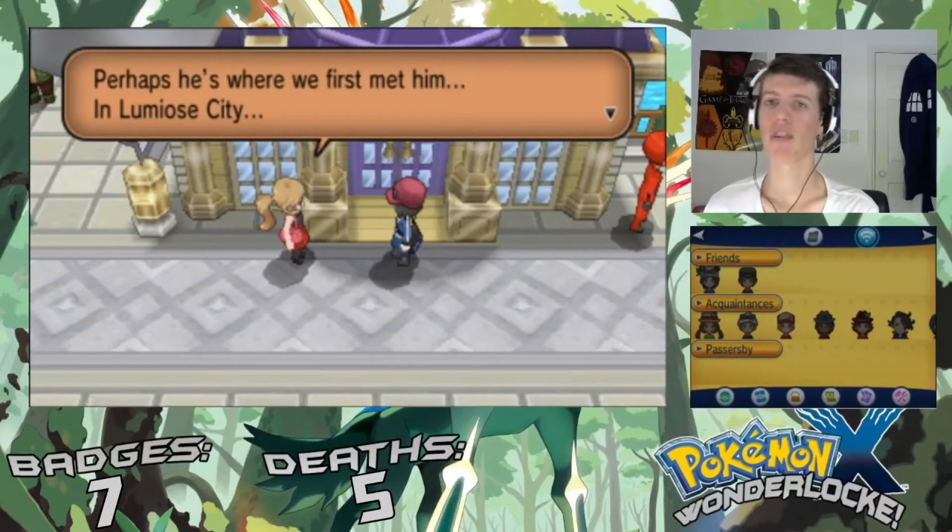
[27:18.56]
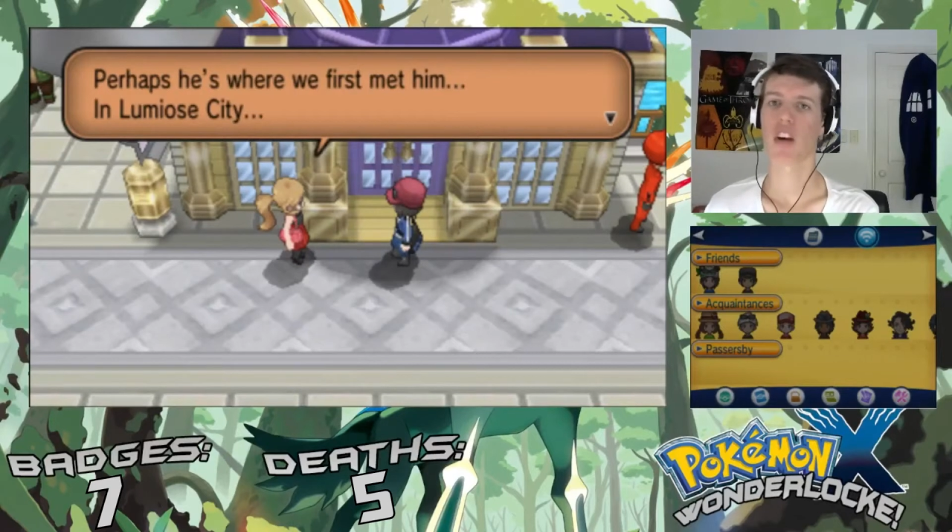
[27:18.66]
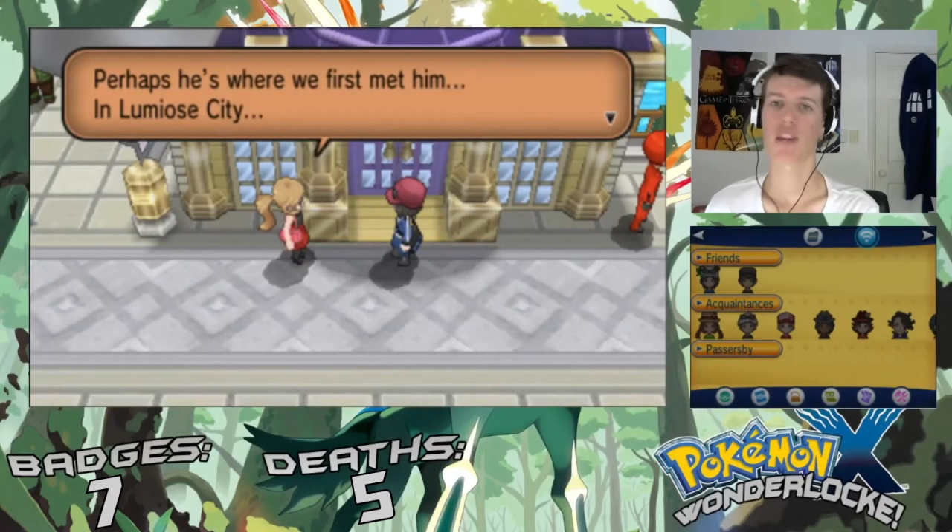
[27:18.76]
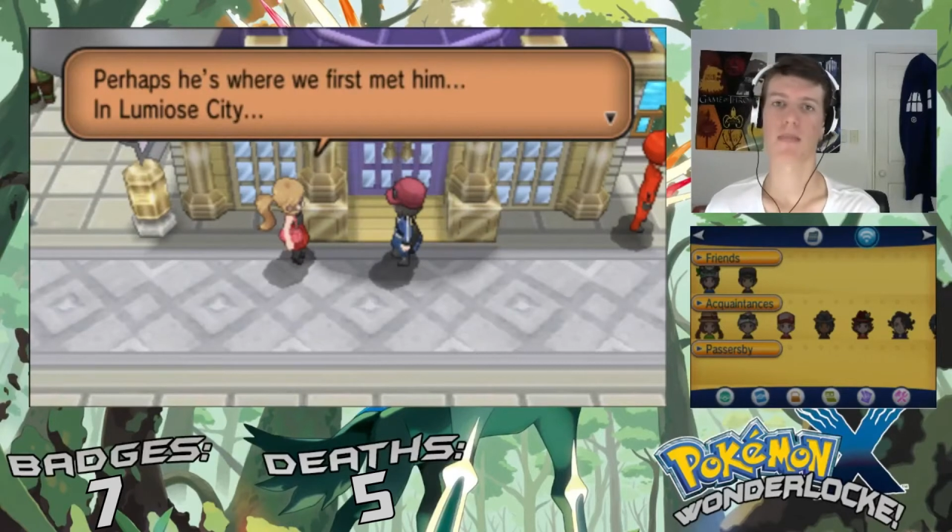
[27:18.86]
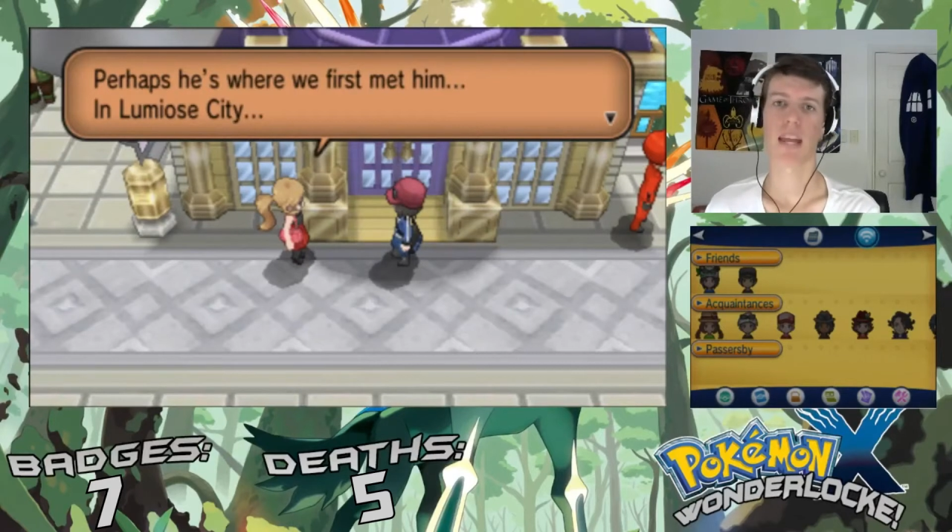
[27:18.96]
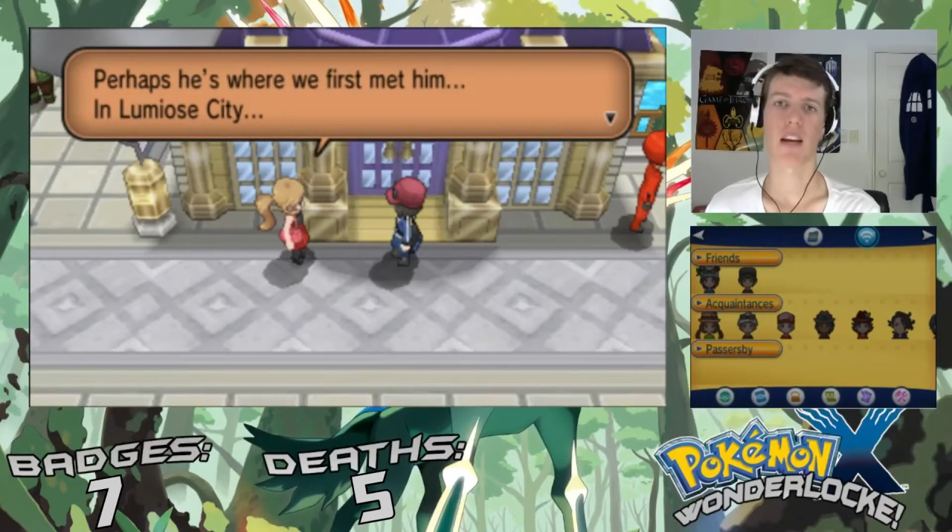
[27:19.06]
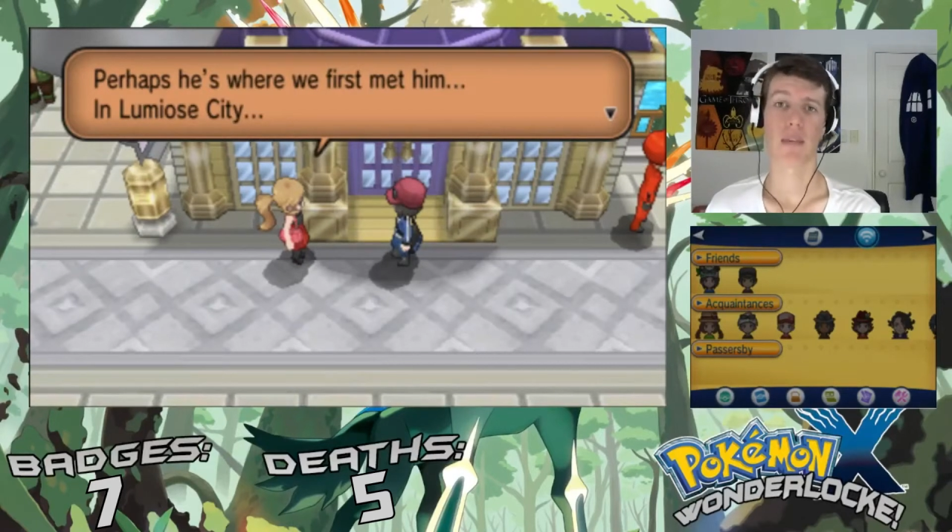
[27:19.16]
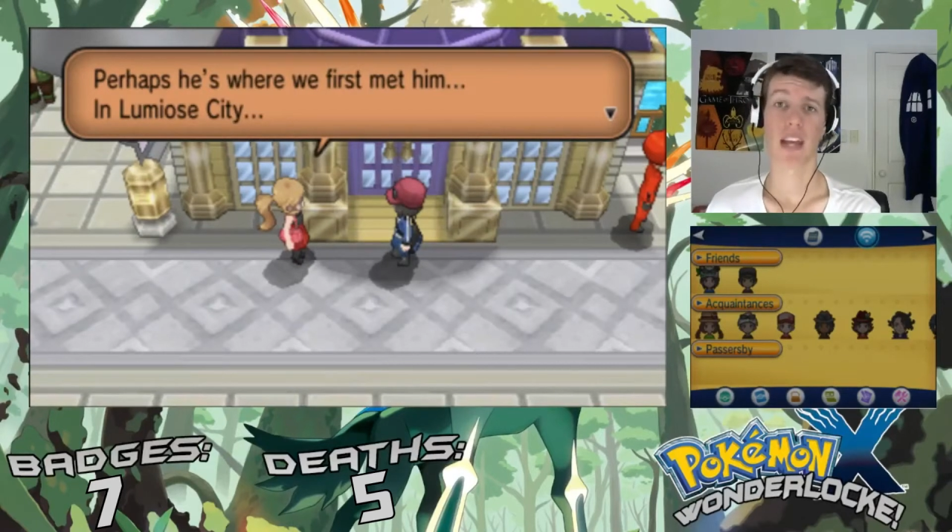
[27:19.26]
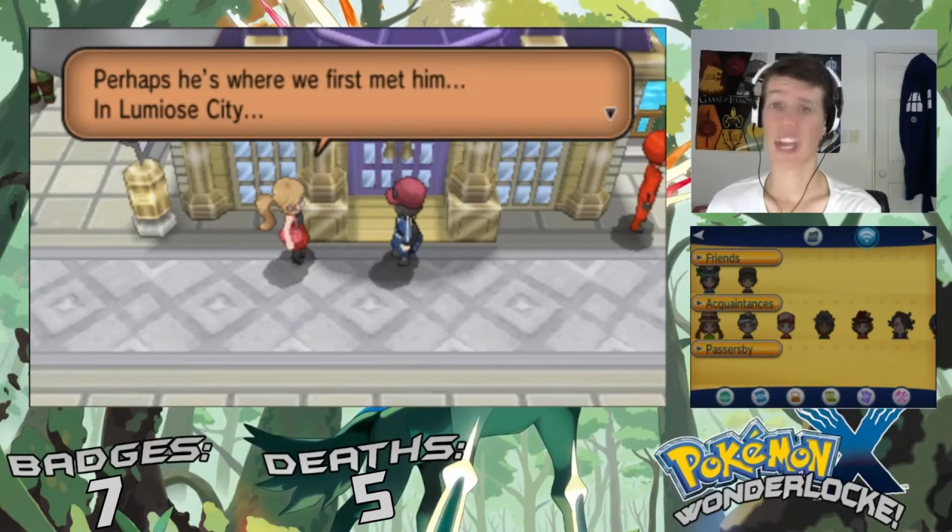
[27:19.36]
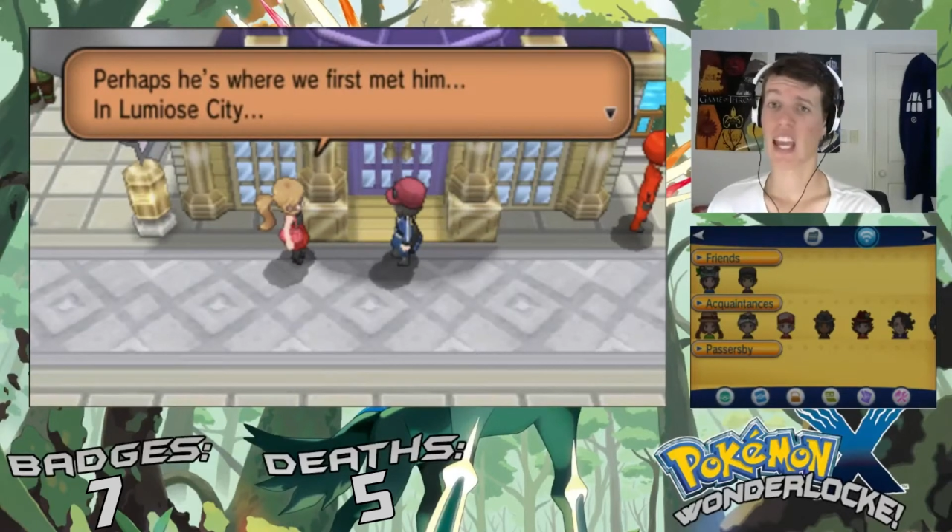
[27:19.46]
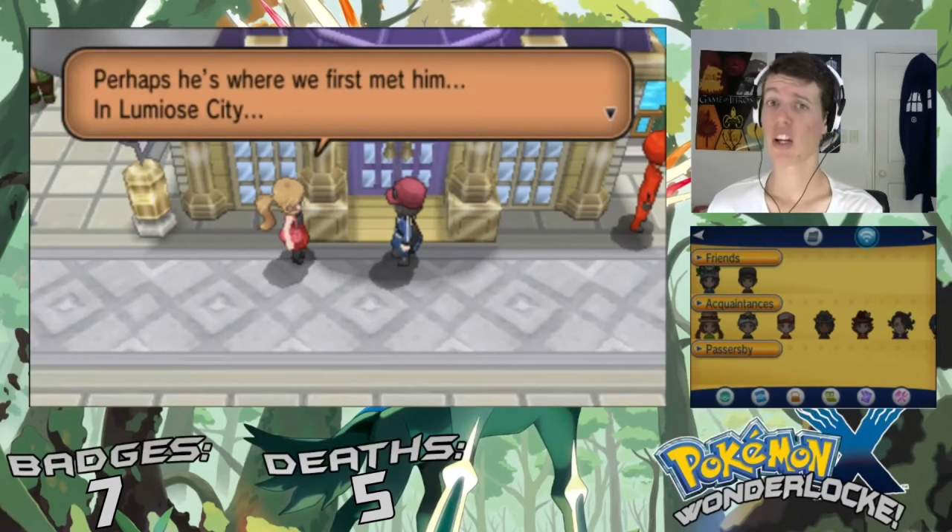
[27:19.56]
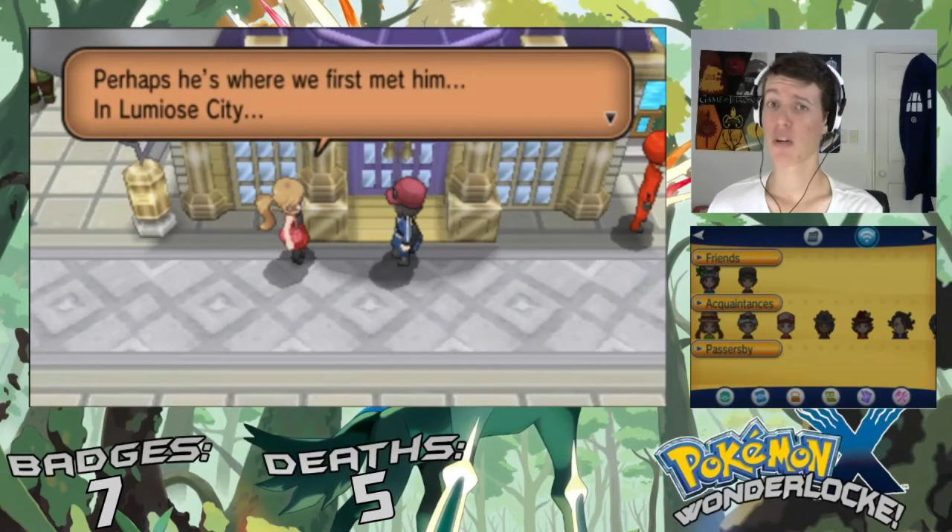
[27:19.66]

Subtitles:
we first met him. In